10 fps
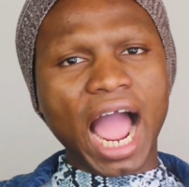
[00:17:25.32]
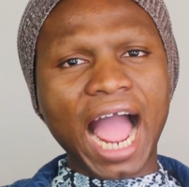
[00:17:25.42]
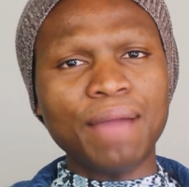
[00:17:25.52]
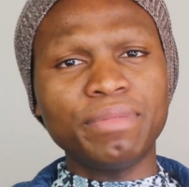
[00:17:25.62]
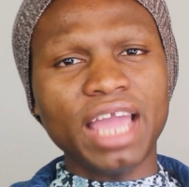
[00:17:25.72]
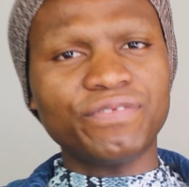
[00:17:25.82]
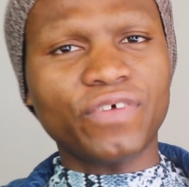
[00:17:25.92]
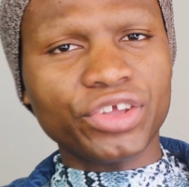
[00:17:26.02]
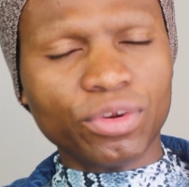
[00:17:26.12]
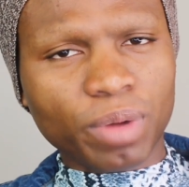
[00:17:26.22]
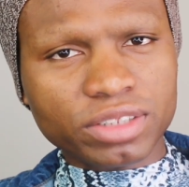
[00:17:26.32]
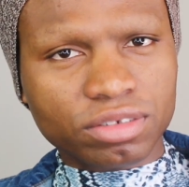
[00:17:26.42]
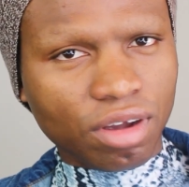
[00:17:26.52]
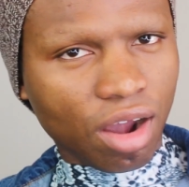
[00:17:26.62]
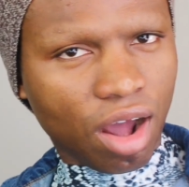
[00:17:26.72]
I'm here for you,
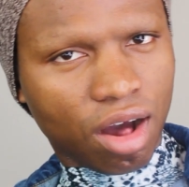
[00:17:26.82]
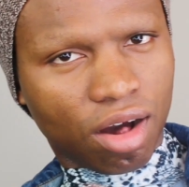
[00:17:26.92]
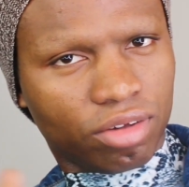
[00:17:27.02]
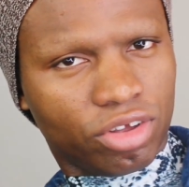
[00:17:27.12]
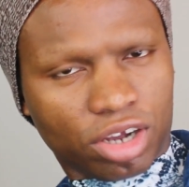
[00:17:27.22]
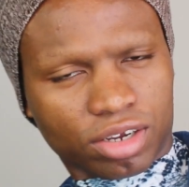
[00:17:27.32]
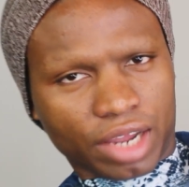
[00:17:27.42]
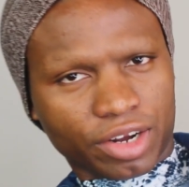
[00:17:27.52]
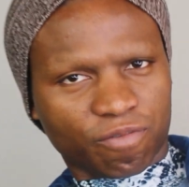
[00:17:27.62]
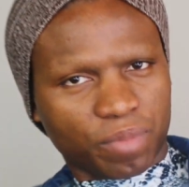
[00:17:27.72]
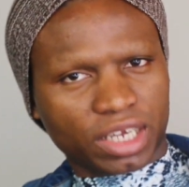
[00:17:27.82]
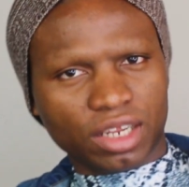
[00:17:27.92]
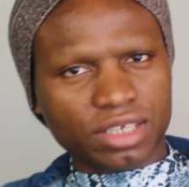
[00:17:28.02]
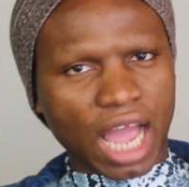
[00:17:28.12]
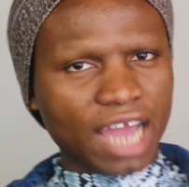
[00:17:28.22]
but girl, you are kind of making
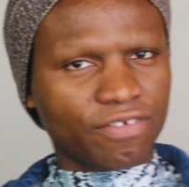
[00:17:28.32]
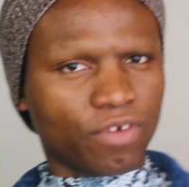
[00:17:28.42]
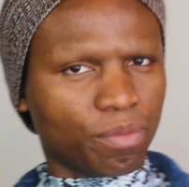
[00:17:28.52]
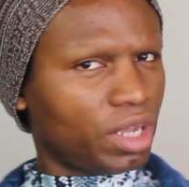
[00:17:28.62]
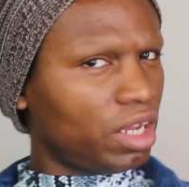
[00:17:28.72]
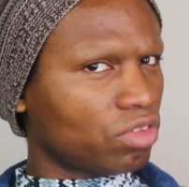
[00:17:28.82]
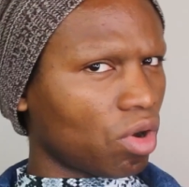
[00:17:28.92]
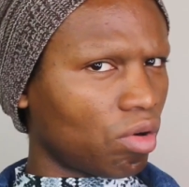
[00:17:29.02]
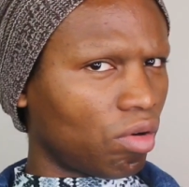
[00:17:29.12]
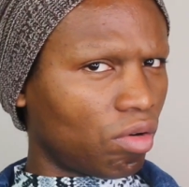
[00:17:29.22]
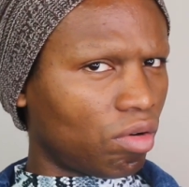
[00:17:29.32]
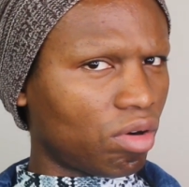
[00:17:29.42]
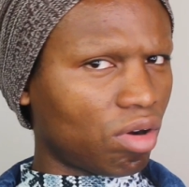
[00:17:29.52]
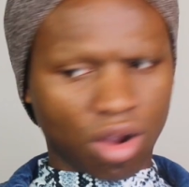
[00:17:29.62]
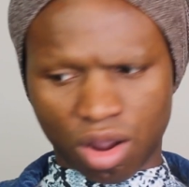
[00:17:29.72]
it hard for me though.
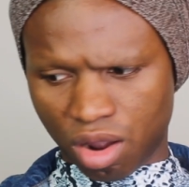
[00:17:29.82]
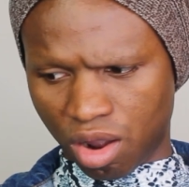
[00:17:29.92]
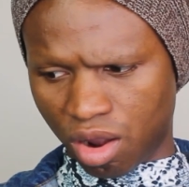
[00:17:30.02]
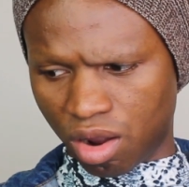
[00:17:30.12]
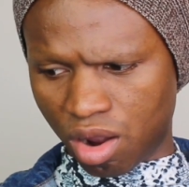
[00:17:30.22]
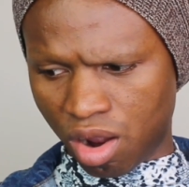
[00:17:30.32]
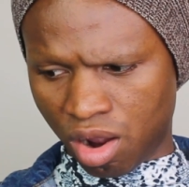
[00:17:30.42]
Uh uh